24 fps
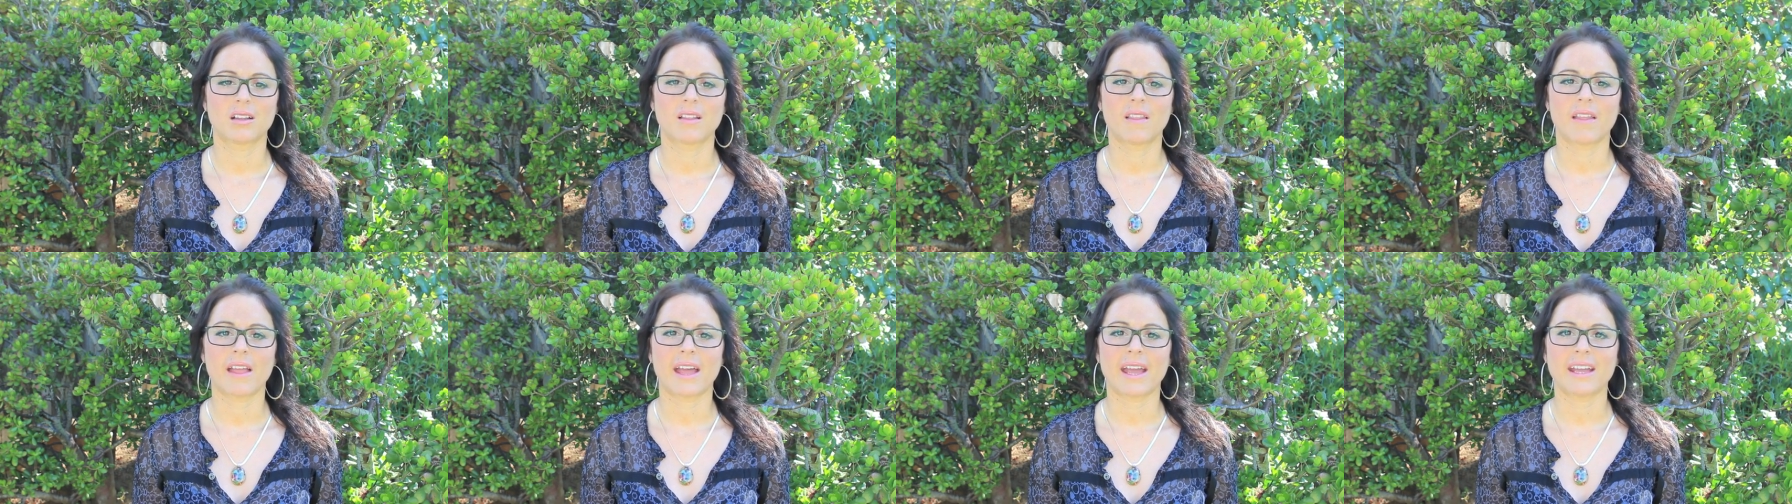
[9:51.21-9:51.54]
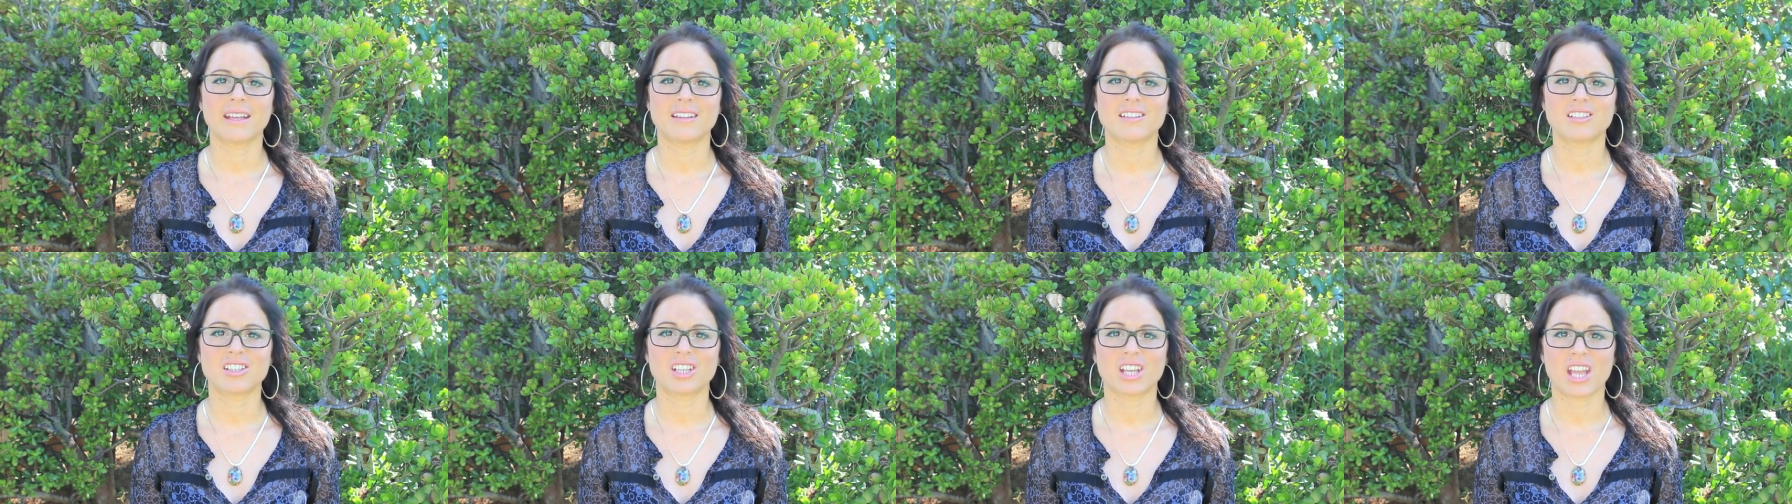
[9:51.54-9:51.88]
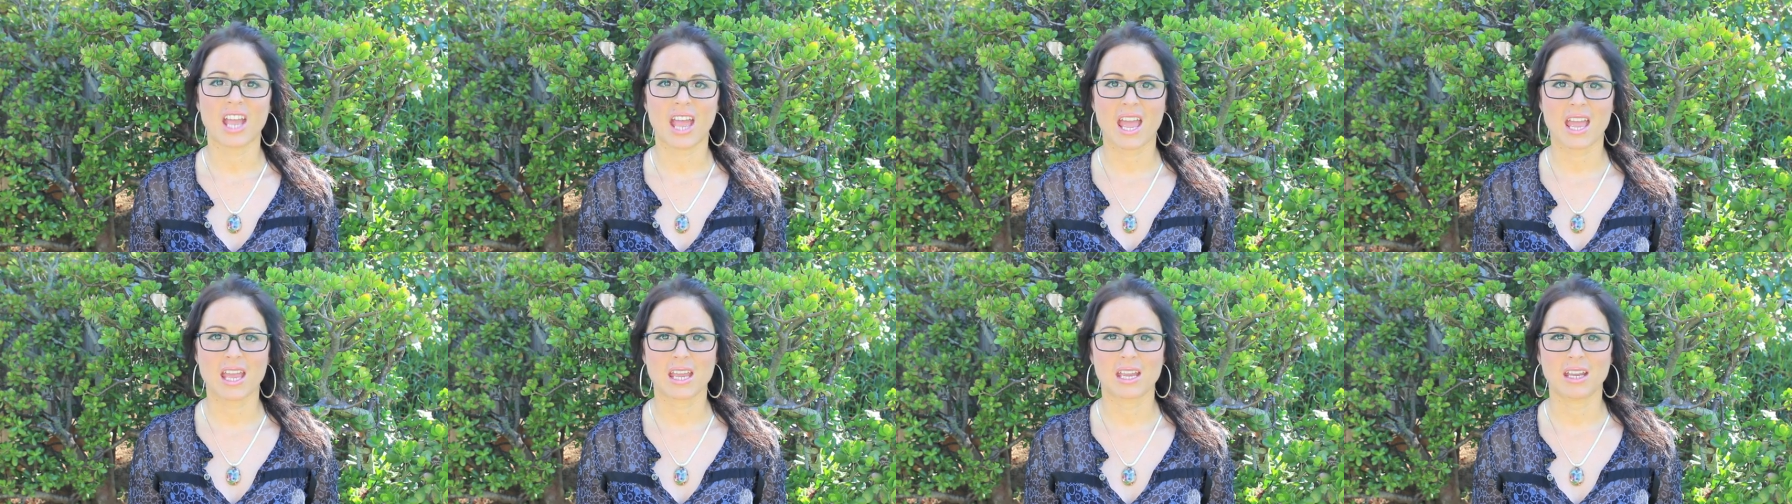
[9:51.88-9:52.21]

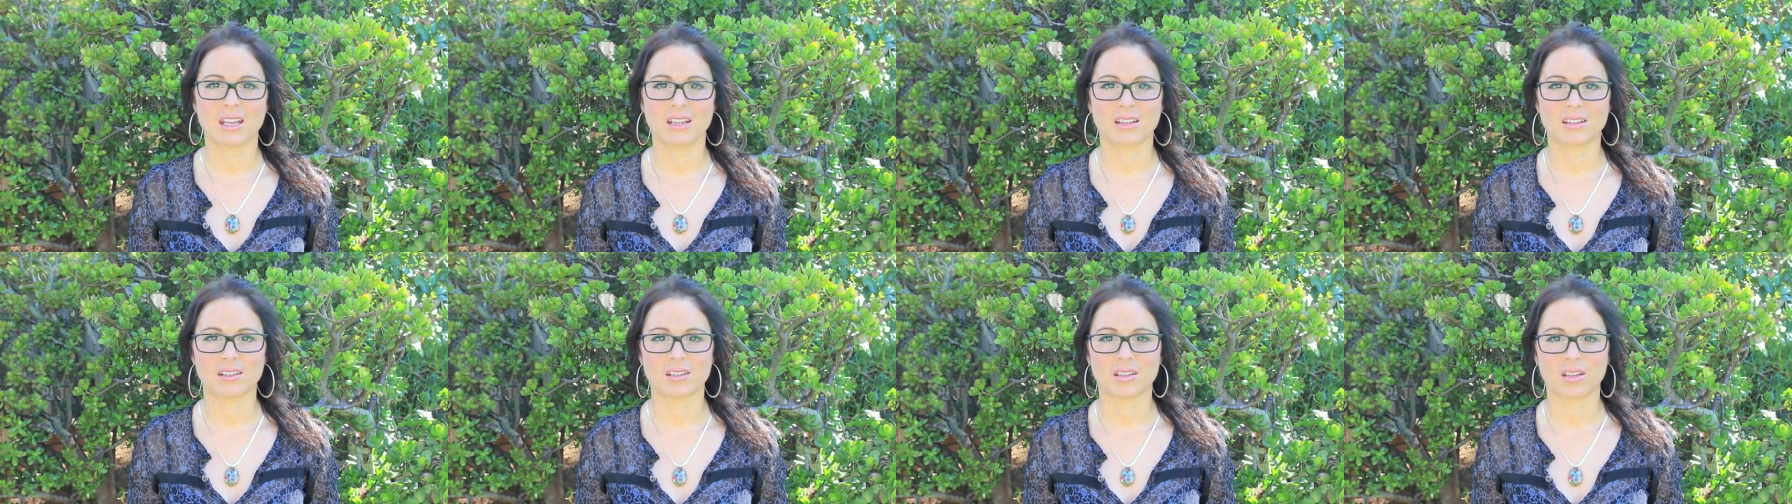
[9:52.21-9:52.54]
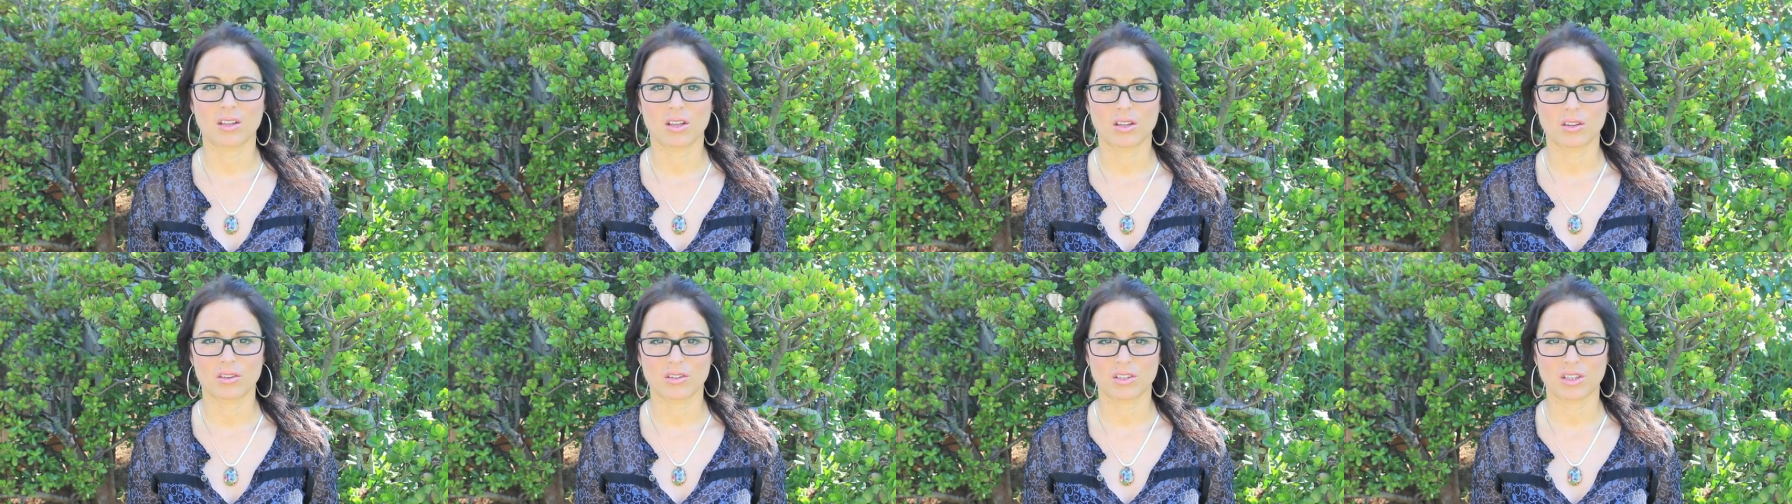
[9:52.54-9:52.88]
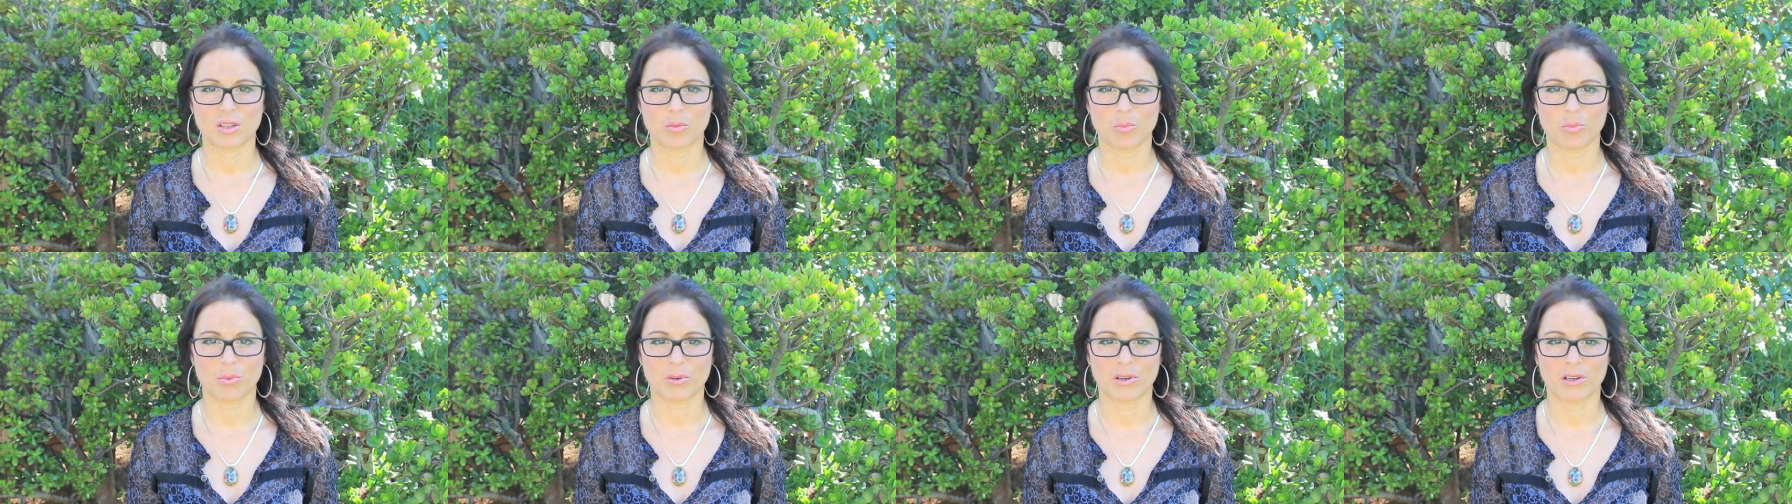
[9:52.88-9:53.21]
98,
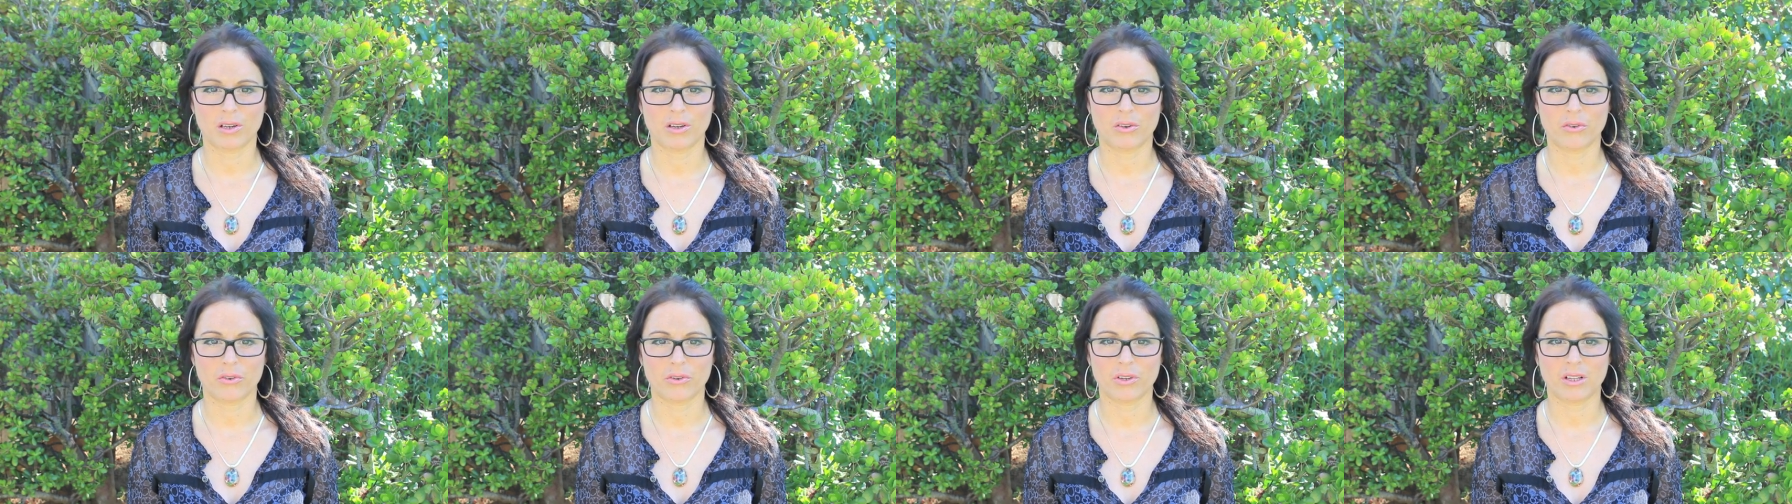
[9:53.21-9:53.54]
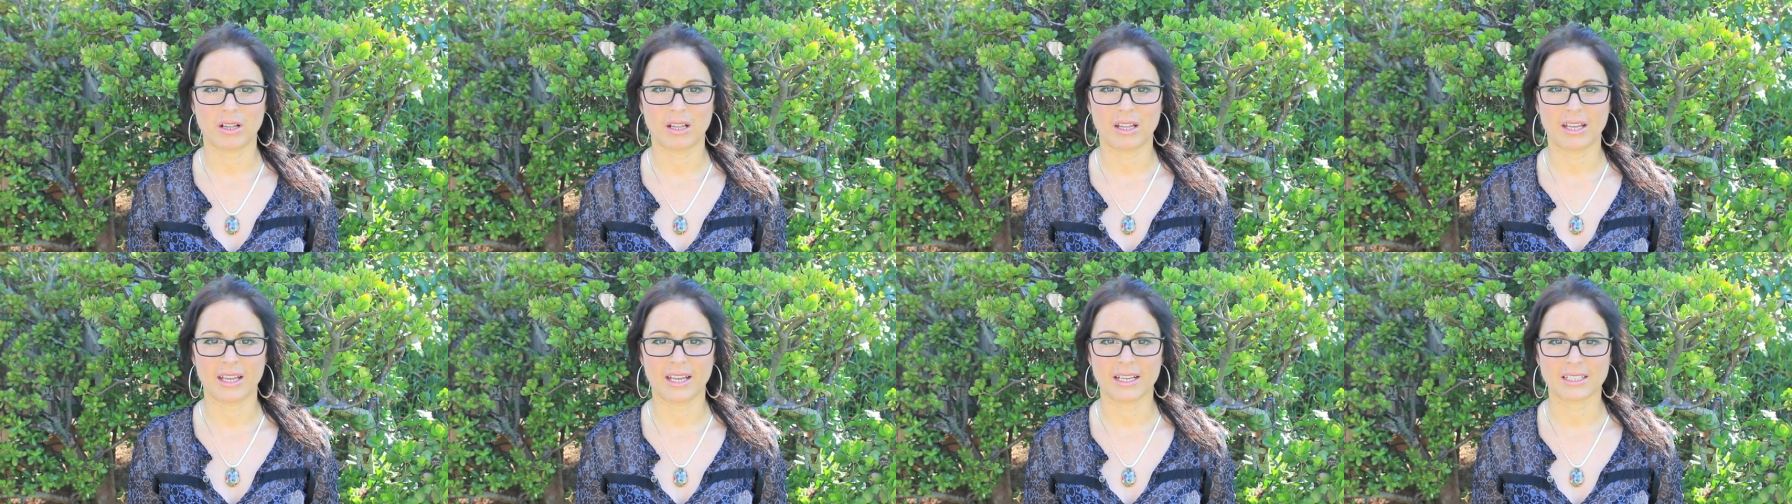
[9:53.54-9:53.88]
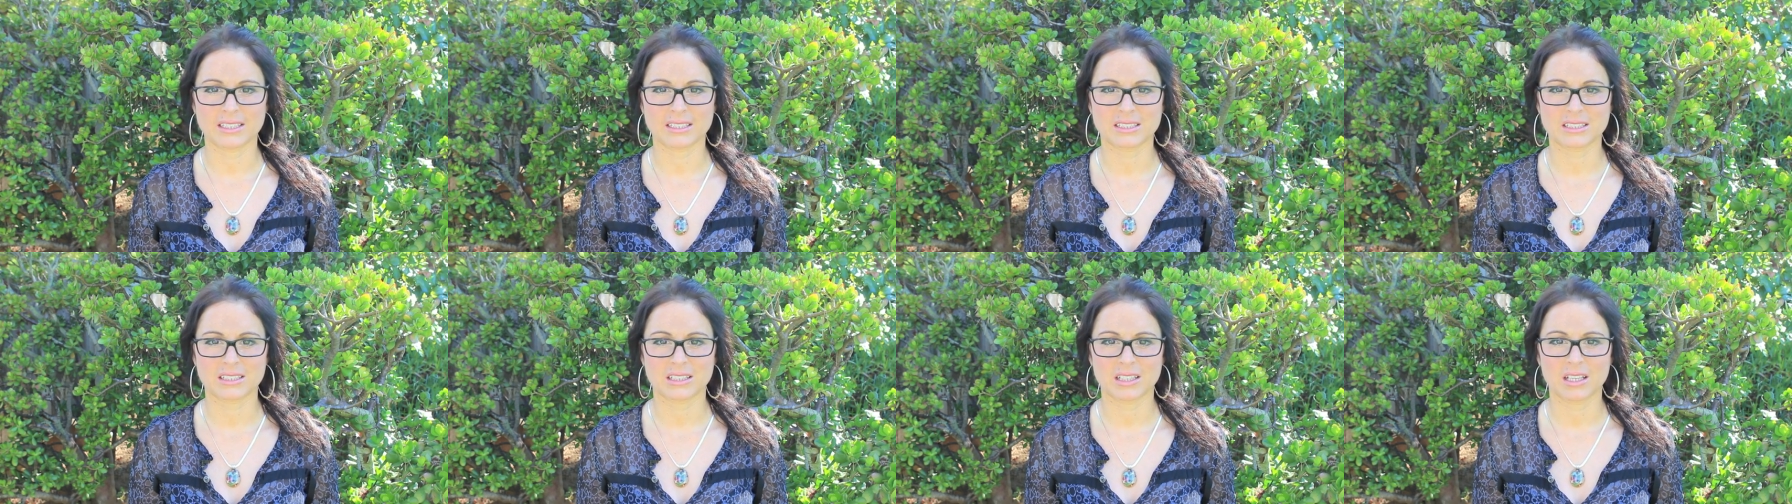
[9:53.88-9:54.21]
deeper,
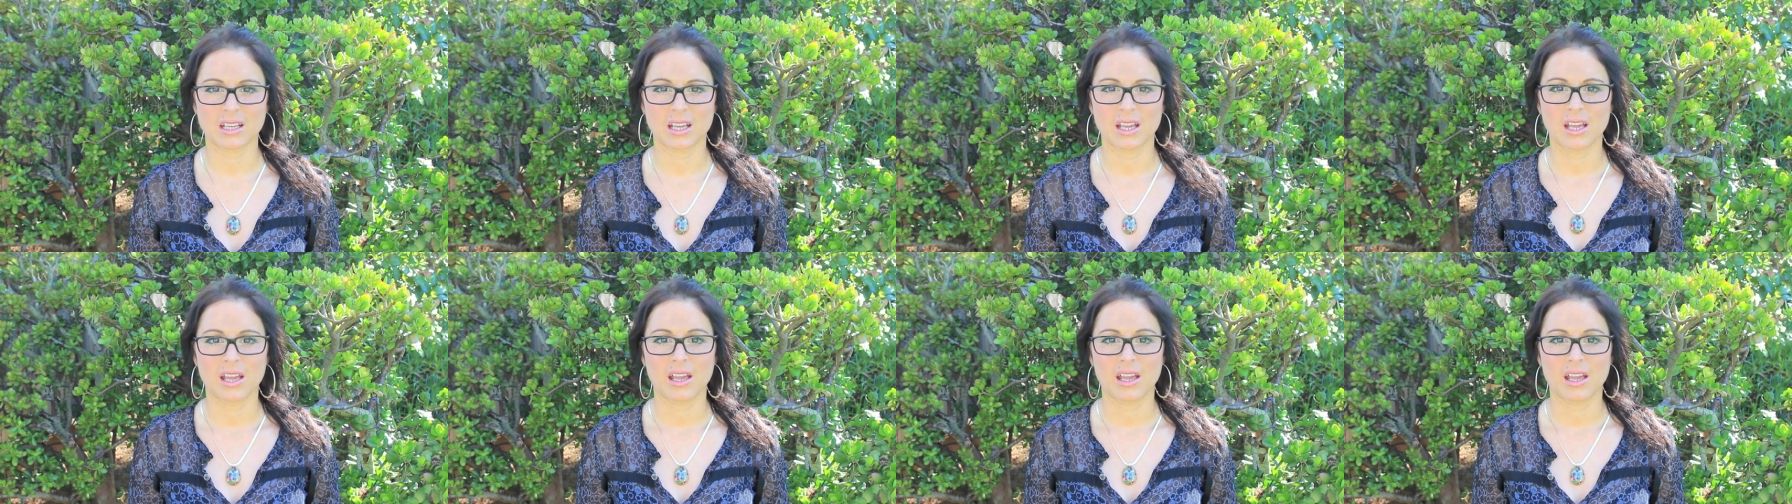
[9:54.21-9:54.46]
relaxed.